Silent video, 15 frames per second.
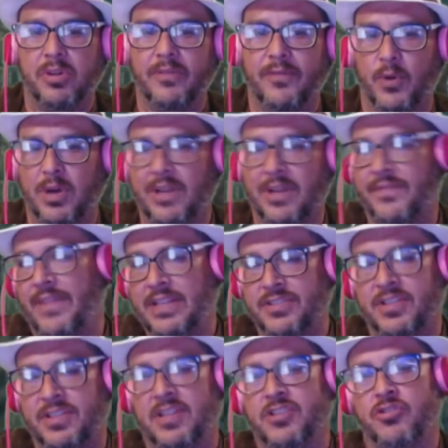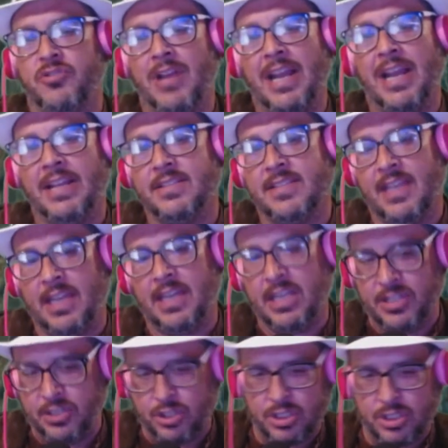for Advanced Dungeons & Dragons 2nd
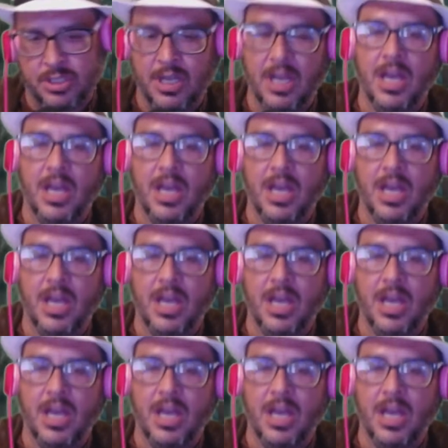Edition.